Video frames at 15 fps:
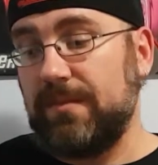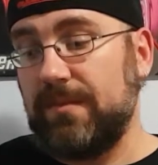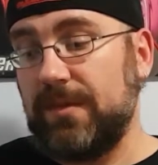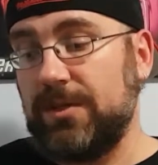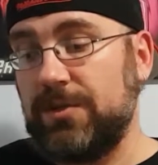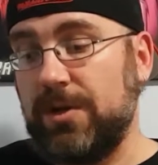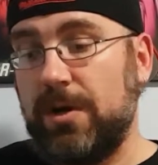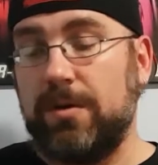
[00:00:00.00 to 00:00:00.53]

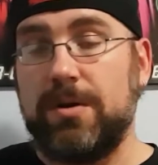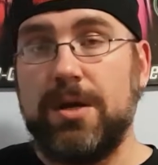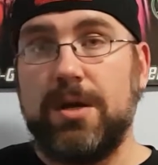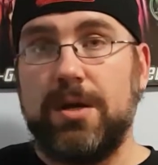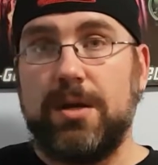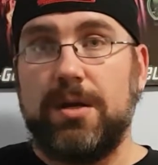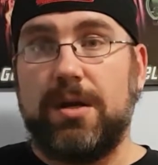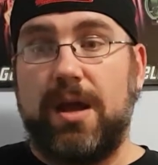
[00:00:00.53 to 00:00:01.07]
so
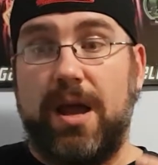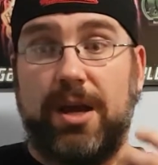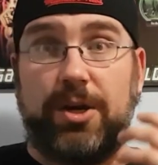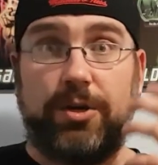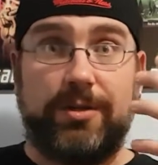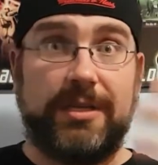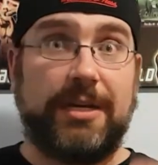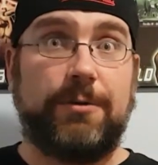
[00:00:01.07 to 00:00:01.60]
uh,
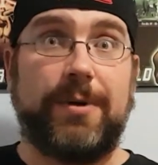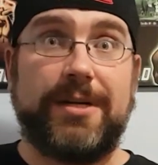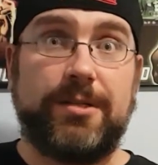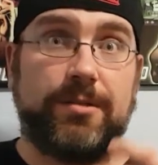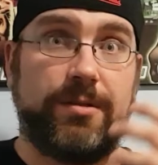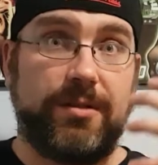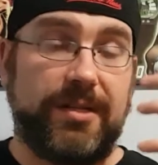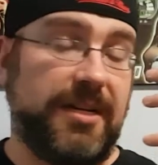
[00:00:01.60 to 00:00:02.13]
good luck
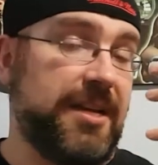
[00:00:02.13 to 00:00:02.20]
when